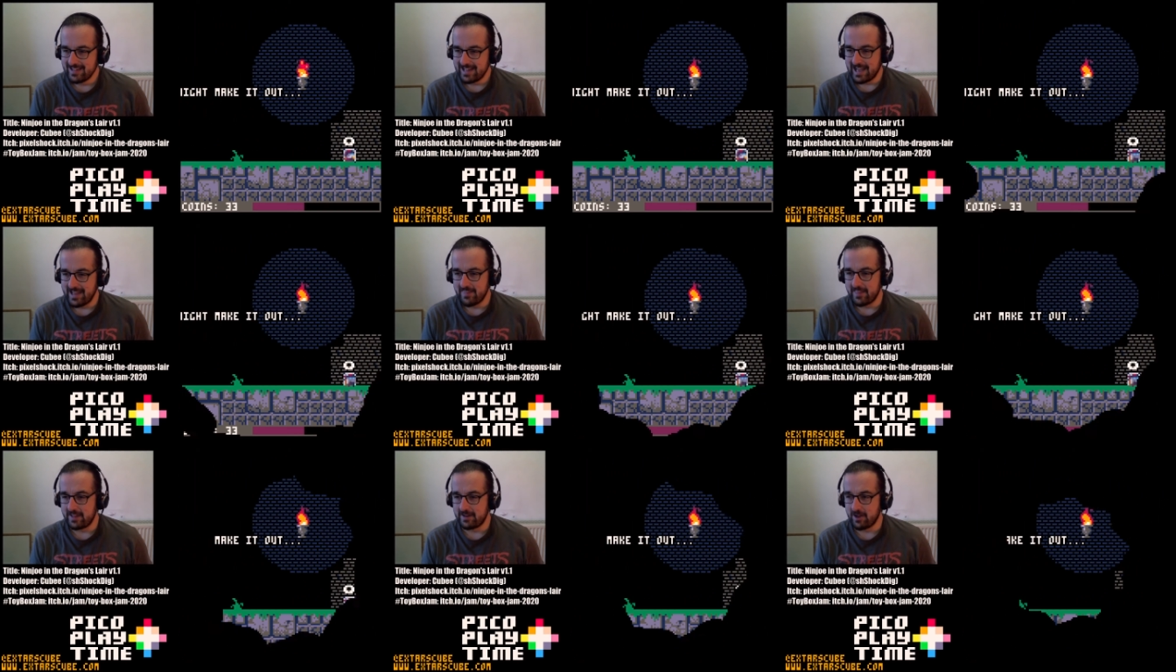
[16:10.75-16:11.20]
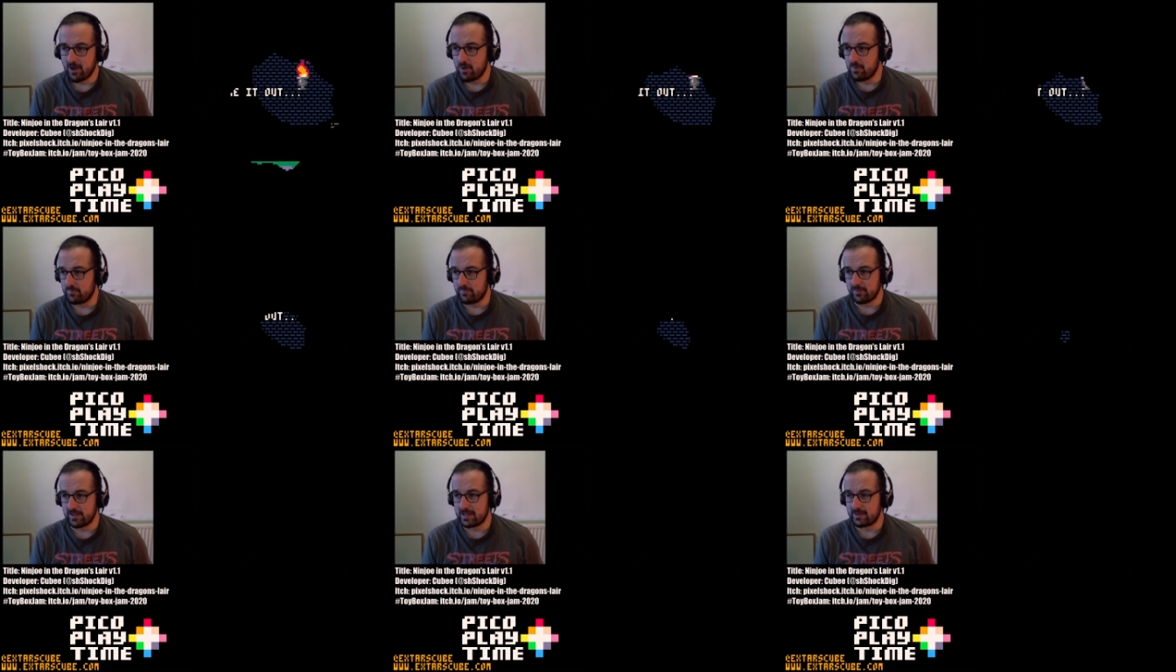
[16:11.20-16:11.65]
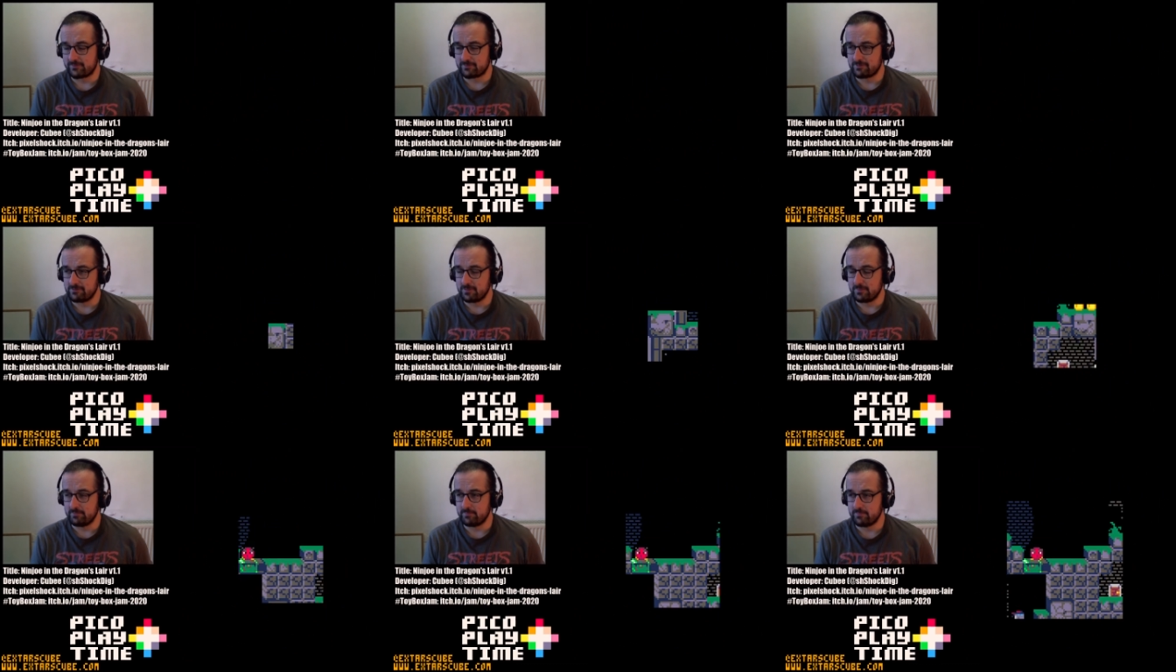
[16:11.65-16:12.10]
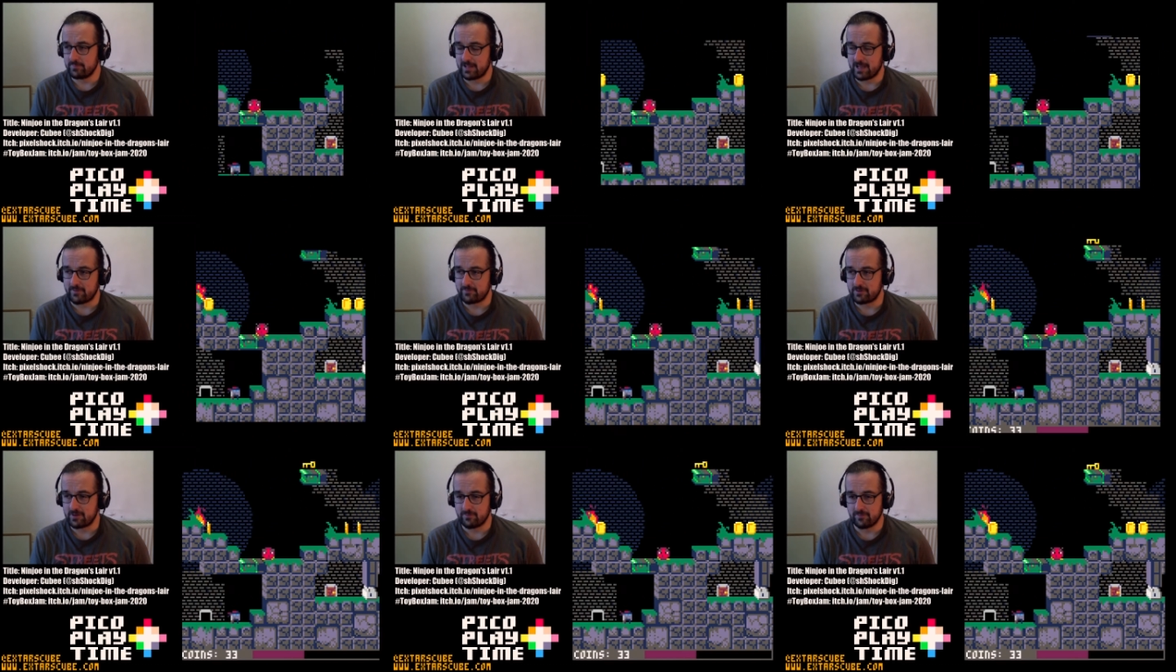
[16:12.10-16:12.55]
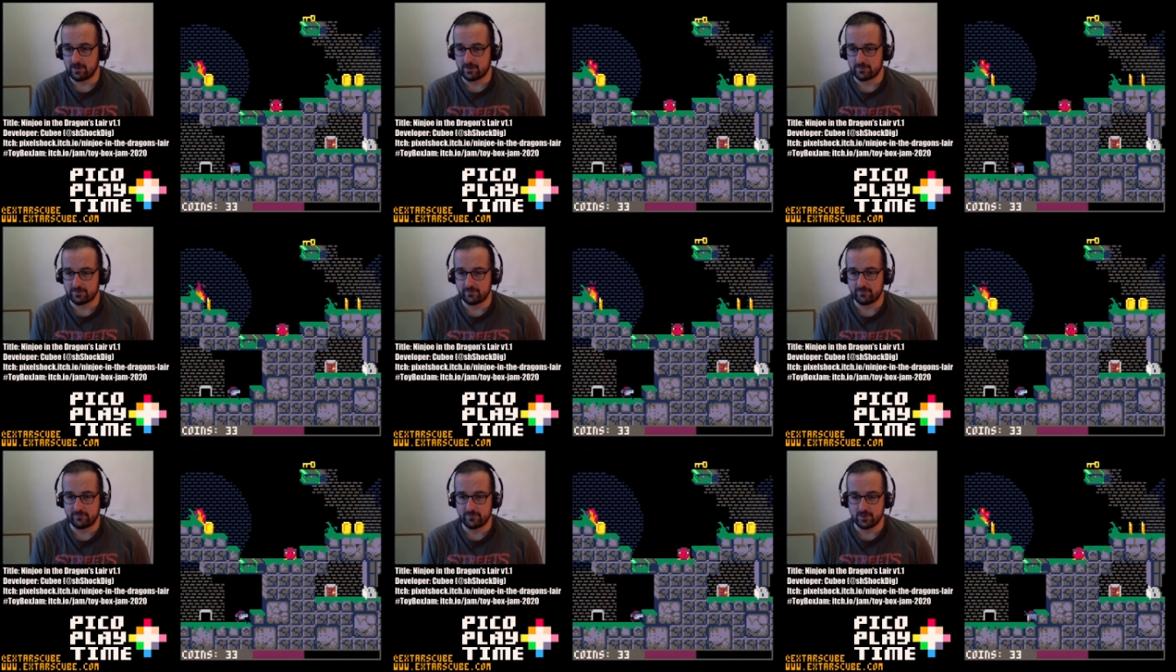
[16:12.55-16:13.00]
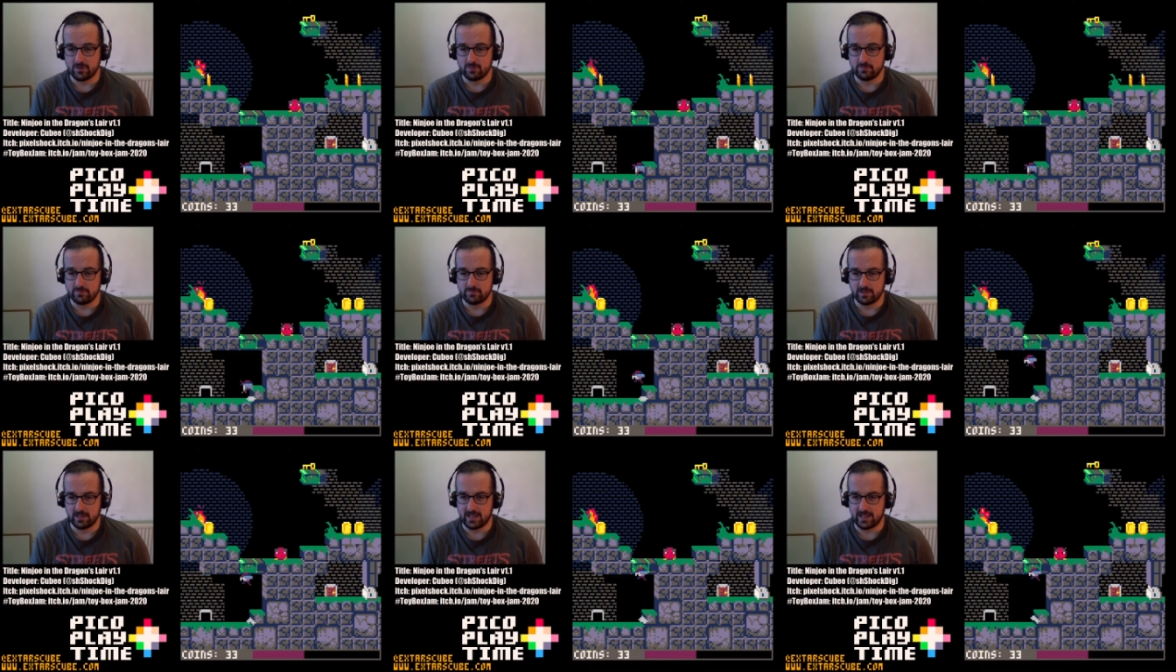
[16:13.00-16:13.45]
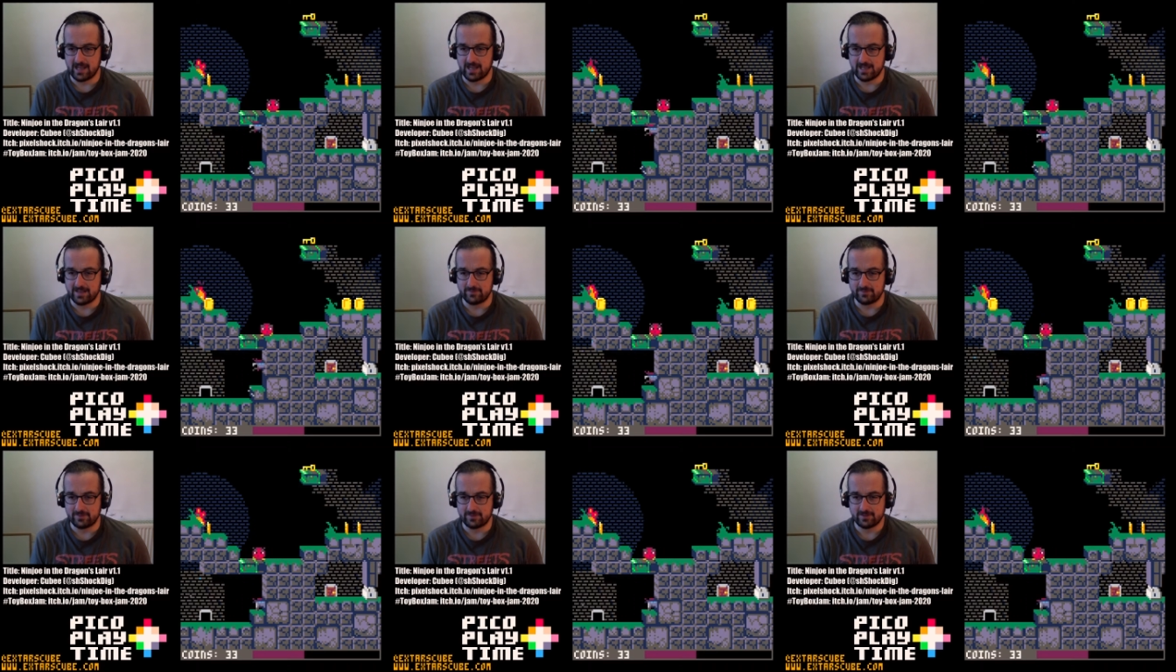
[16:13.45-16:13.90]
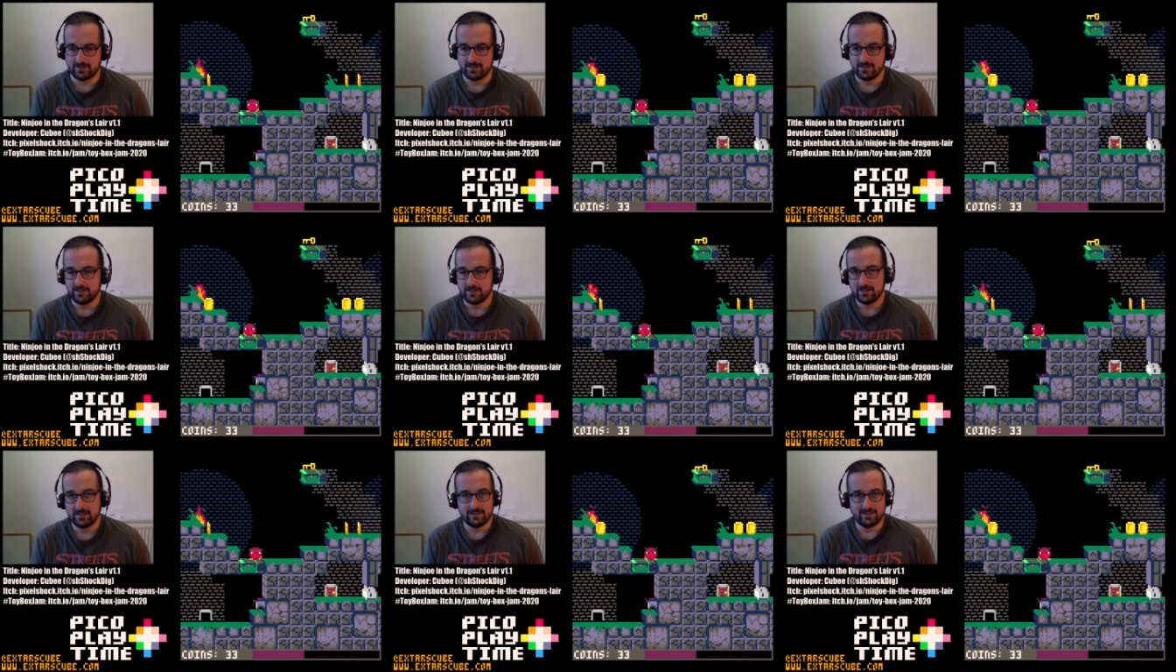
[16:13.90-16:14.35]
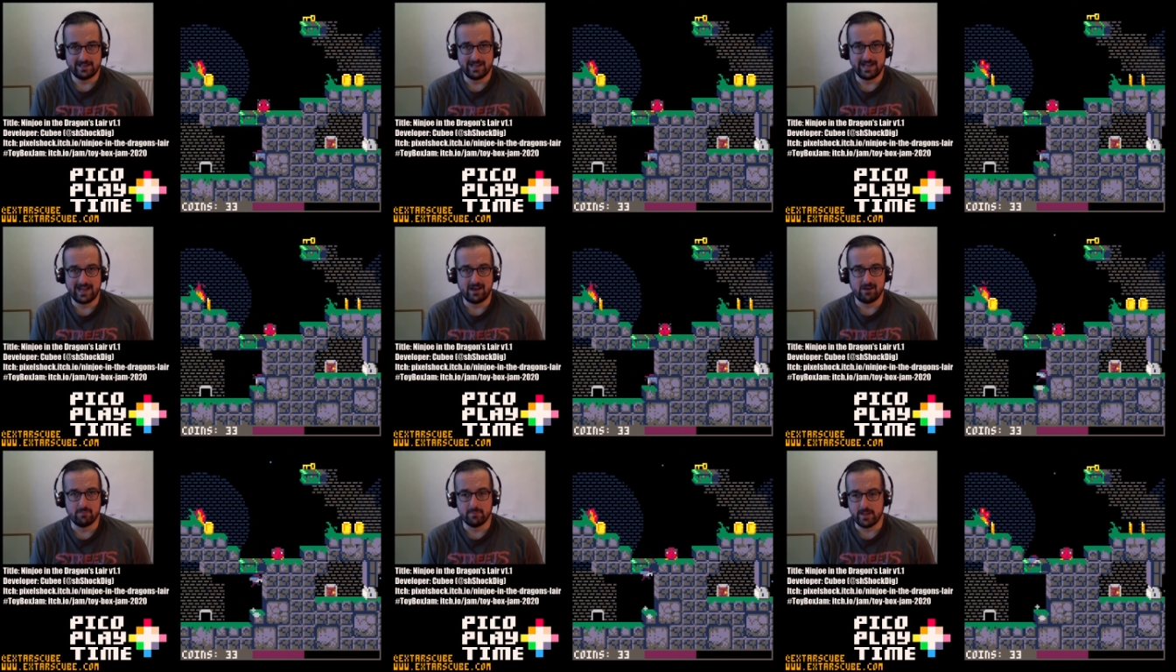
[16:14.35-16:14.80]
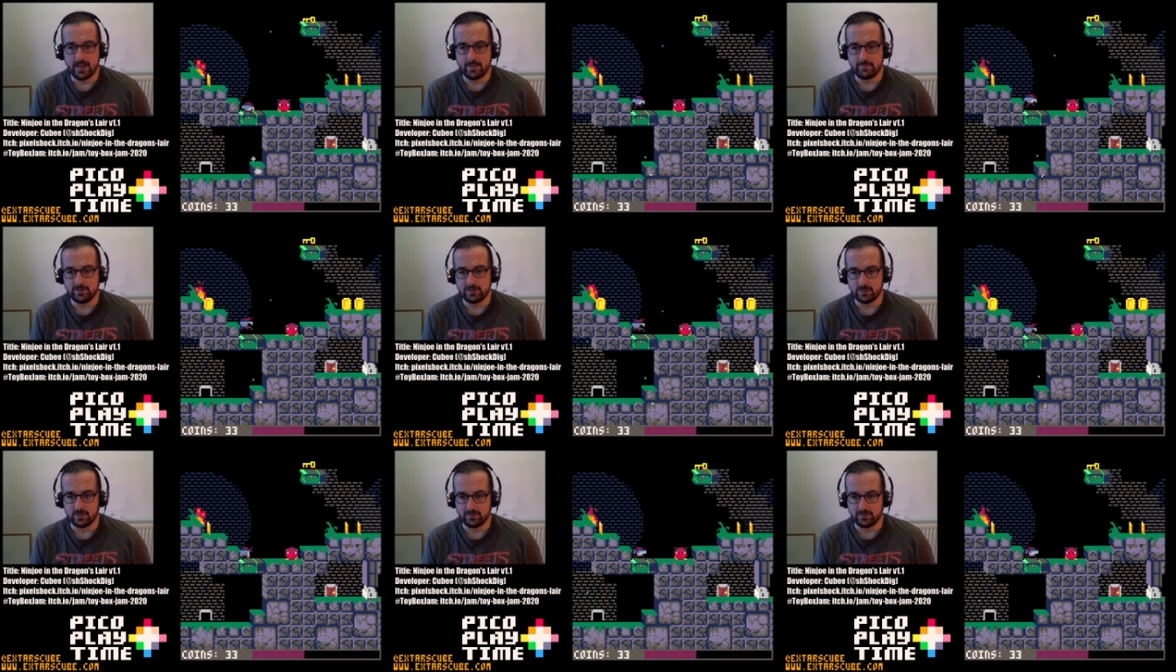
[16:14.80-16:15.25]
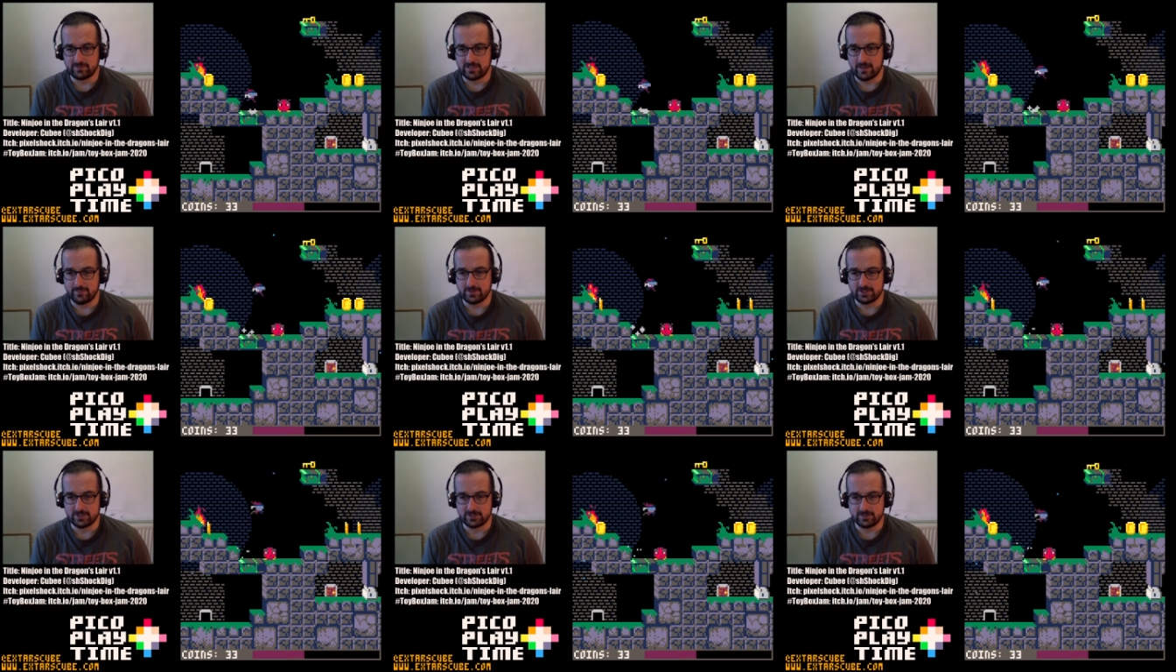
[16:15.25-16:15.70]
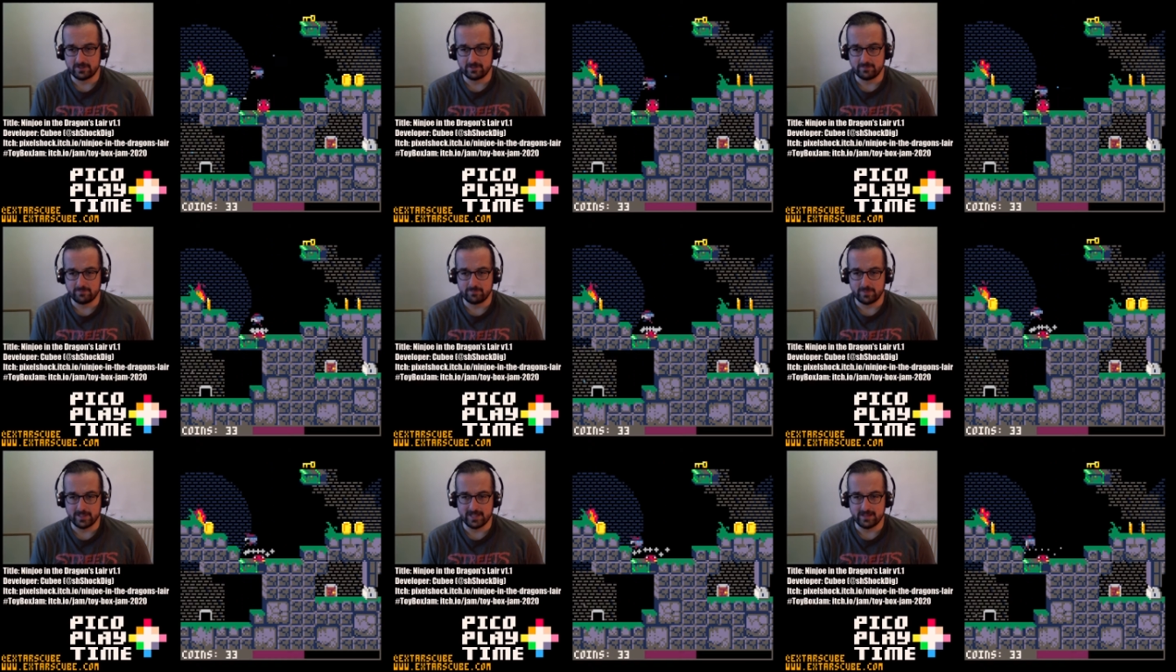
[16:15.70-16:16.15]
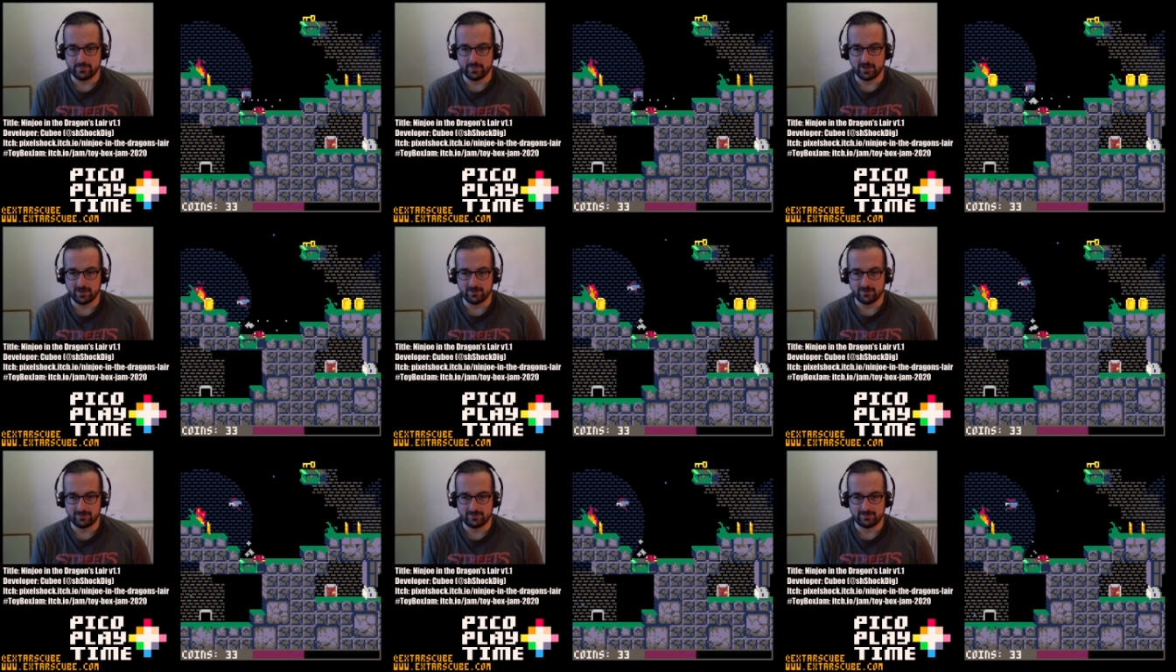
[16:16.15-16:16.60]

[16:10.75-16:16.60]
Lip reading: and then hopefully after I've lost a few lives, I'll maybe do enough damage to beat the boss.